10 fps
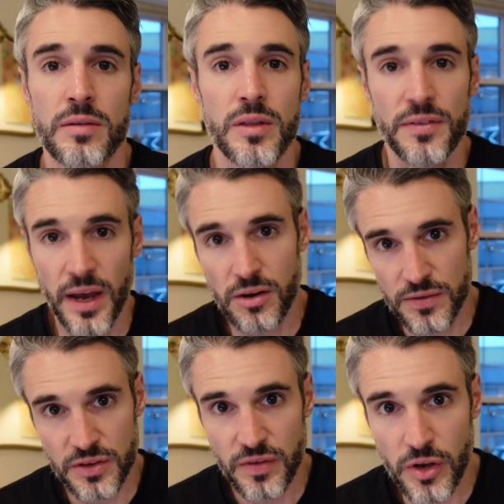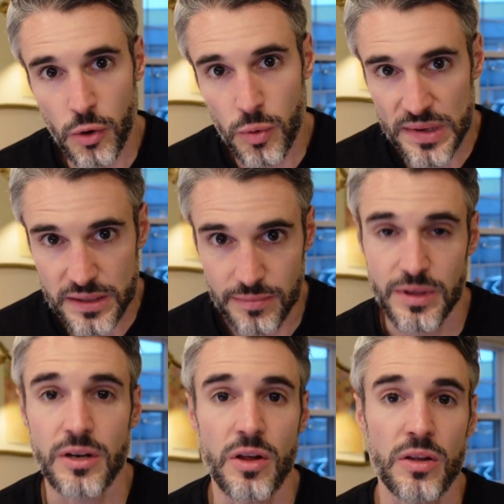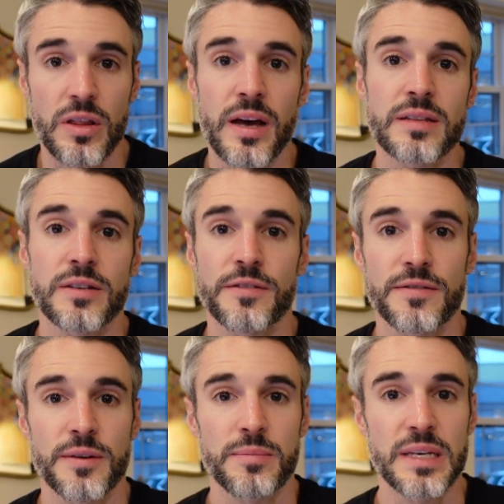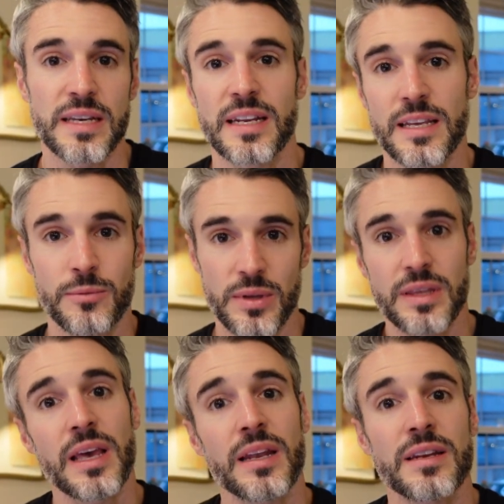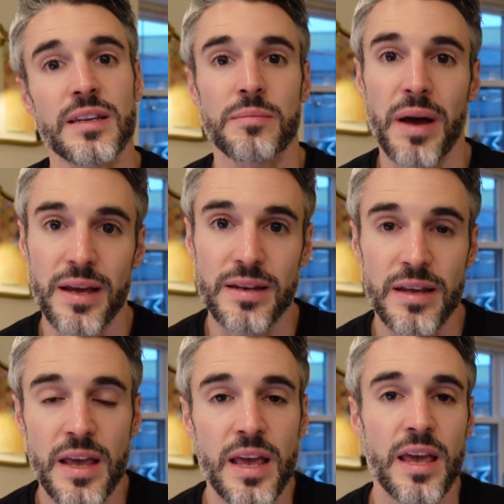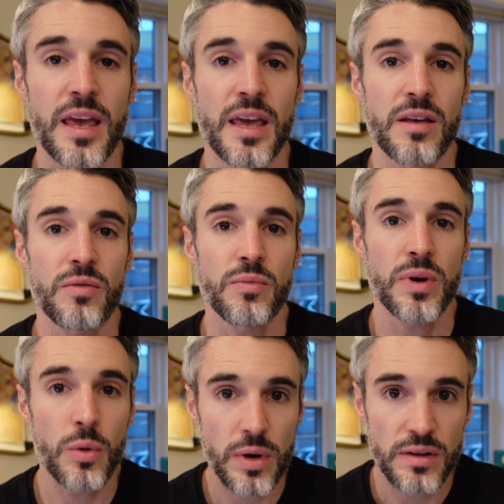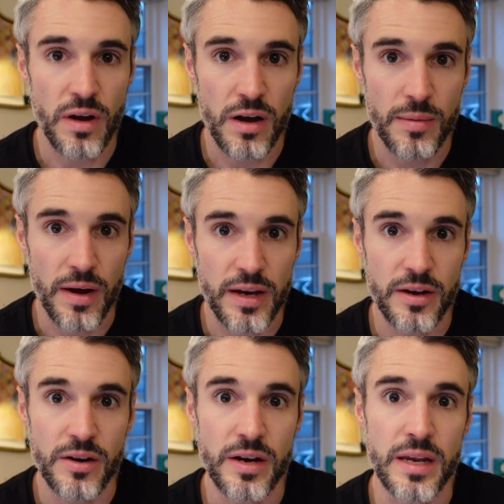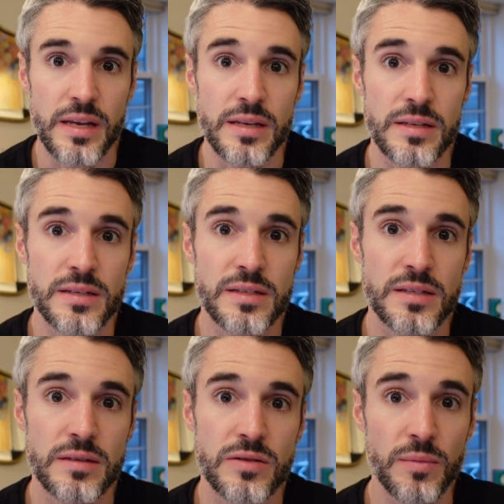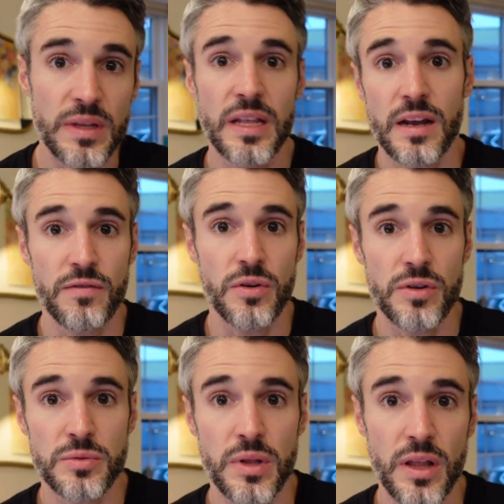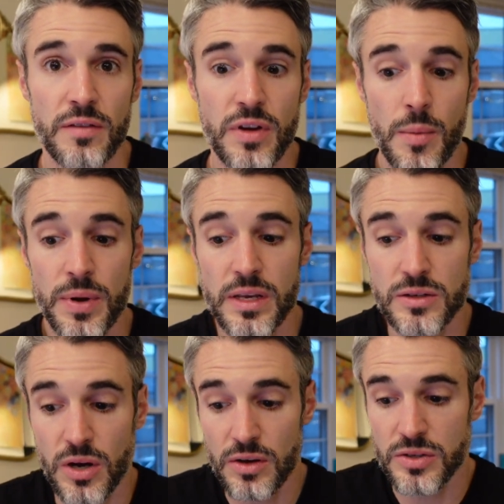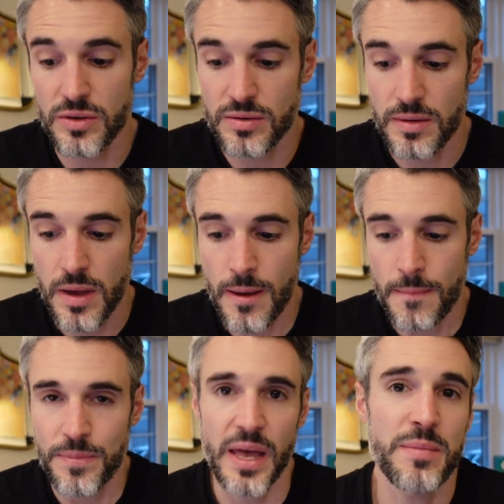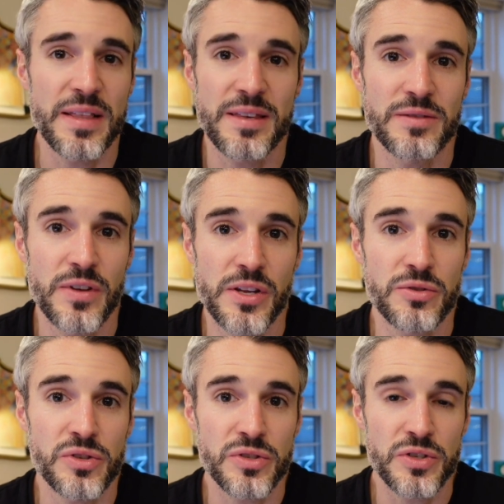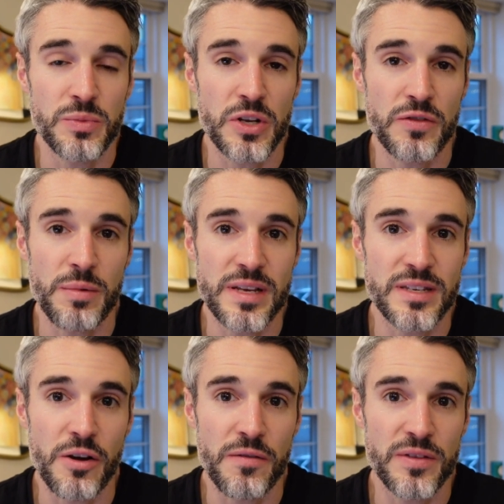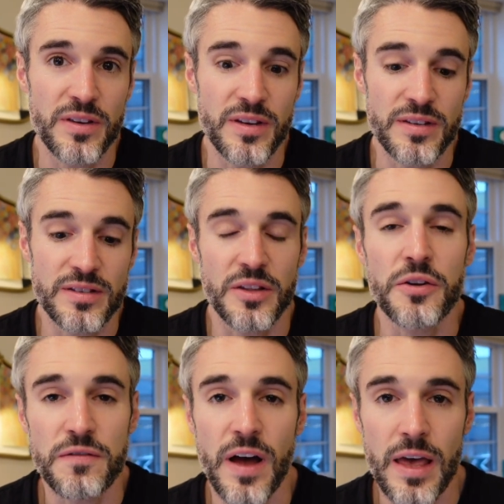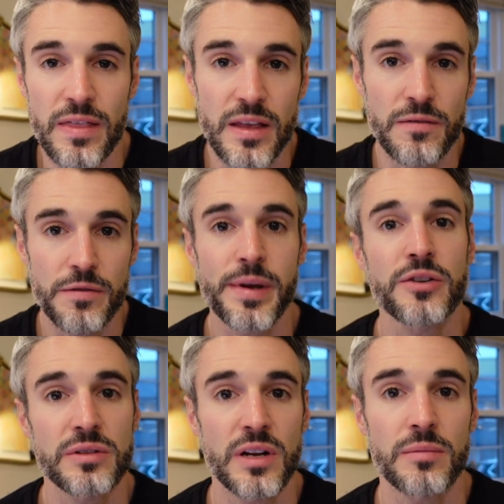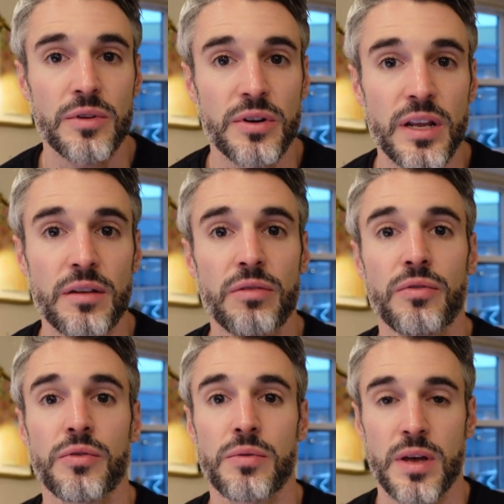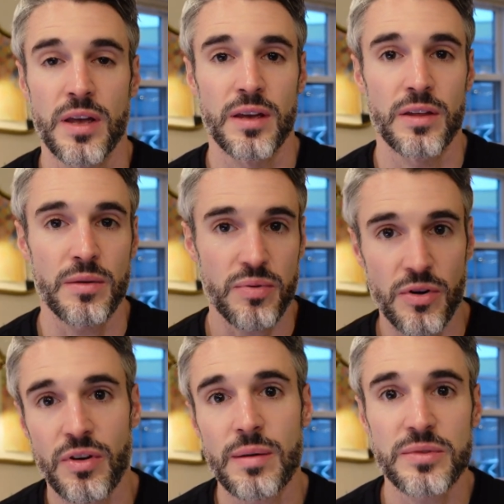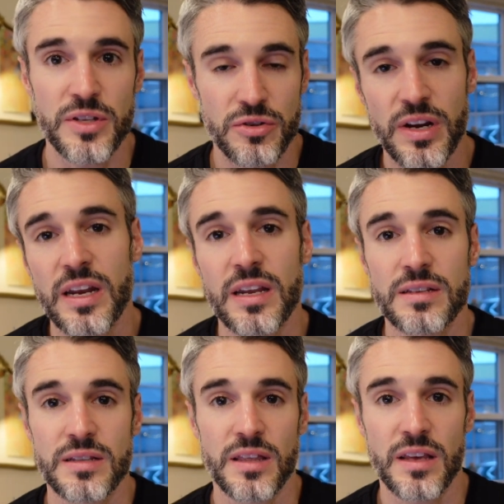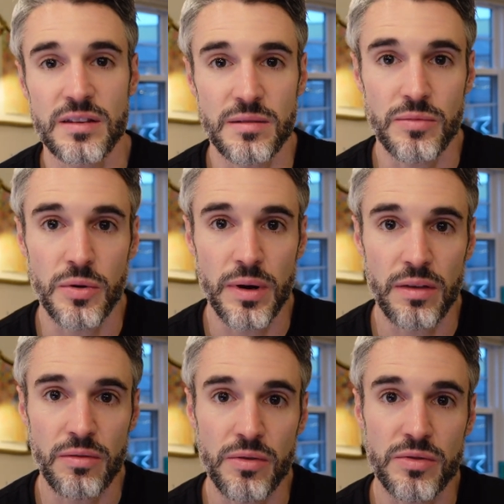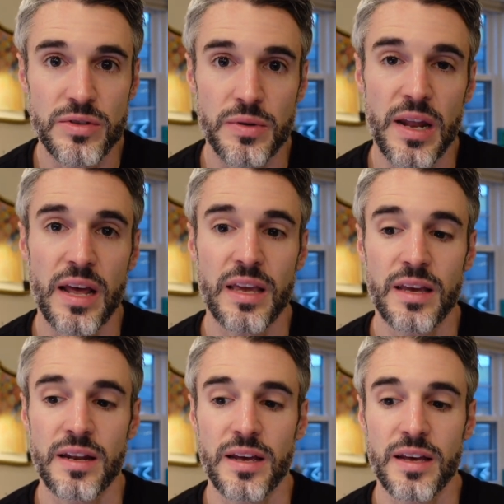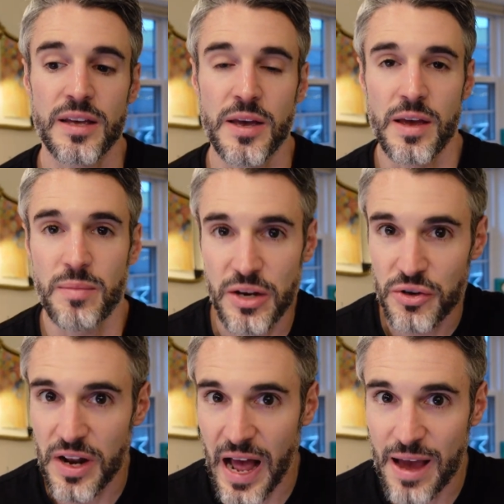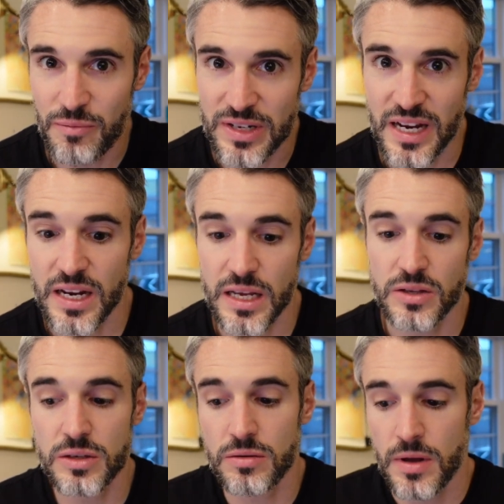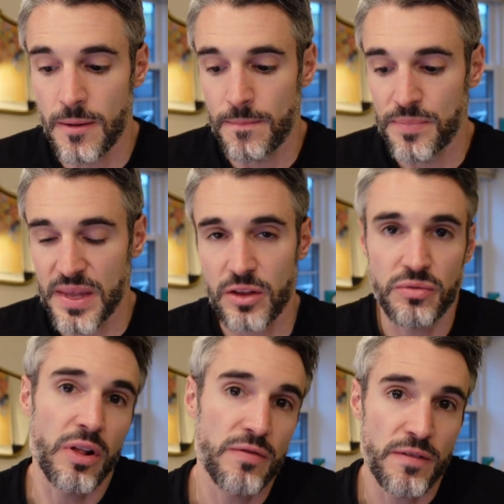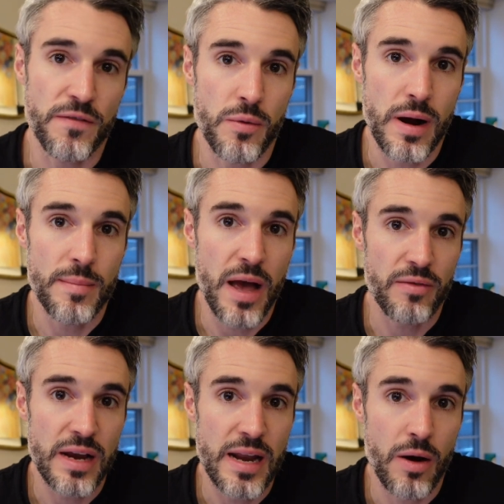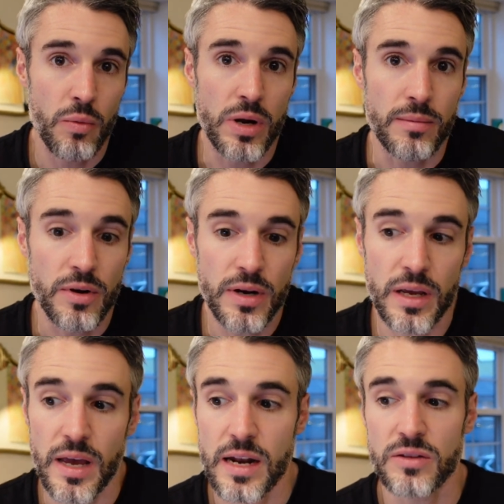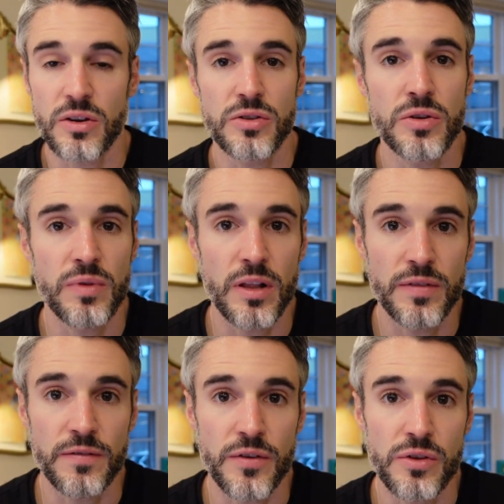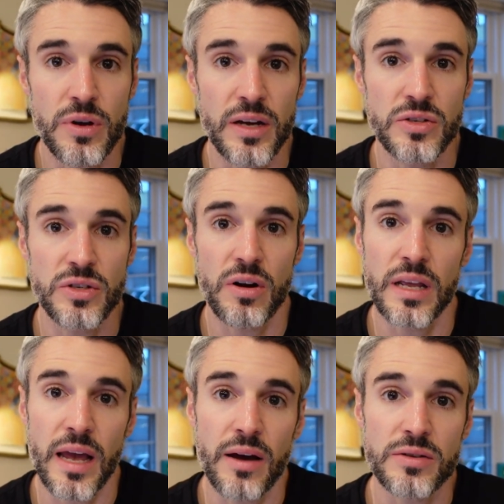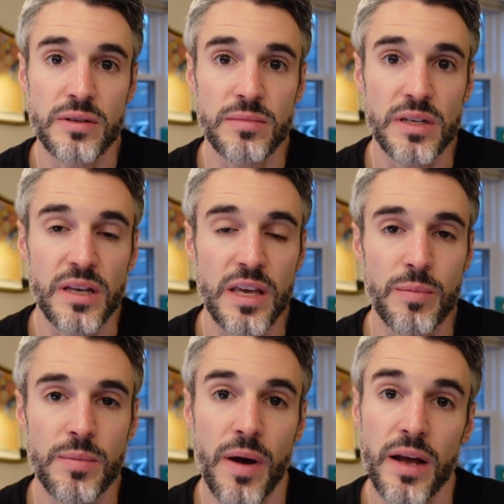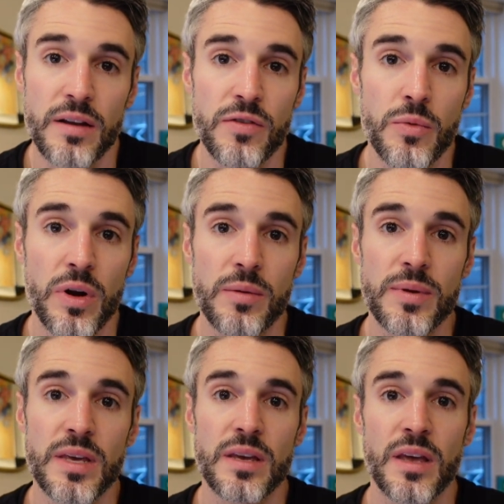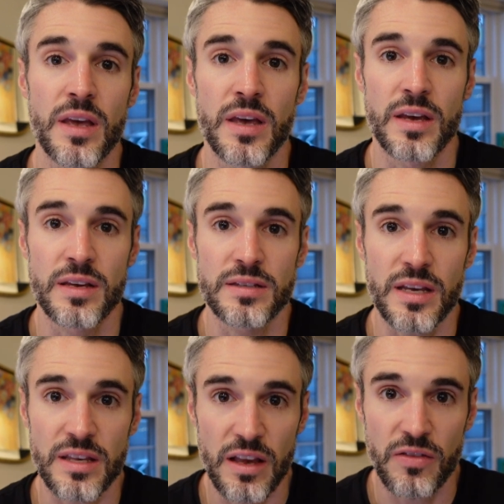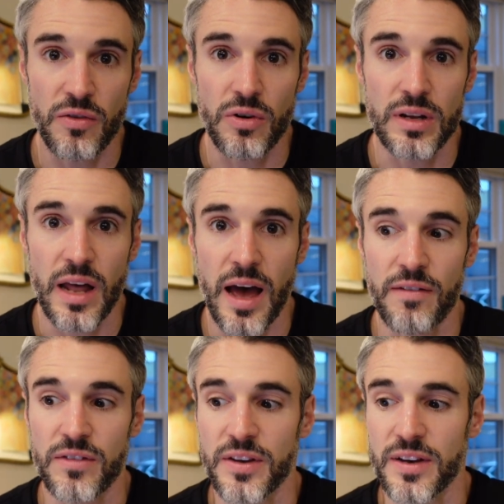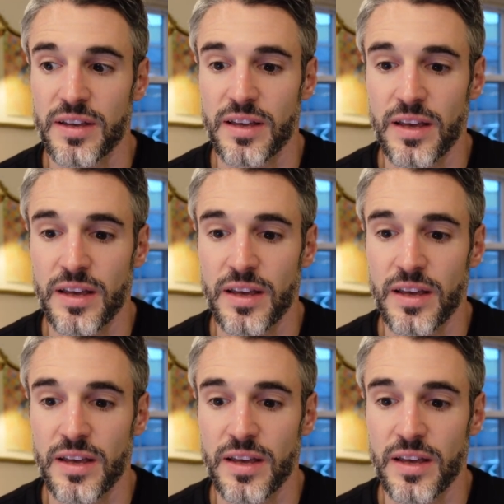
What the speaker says: The title of this video will be something along the lines of beginning with the end in mind. And what I want to talk about here is something that I've noticed with a lot of companies, and also I make these videos just as much for myself to solidify the information that I'm learning through the programs and the trainings and the things I'm going through so that I can make sure that I'm retaining it. So it's relevant for where I'm at right now and what I'm learning, and it's also relevant for you guys starting out, something to keep in mind if you want to be successful and not have to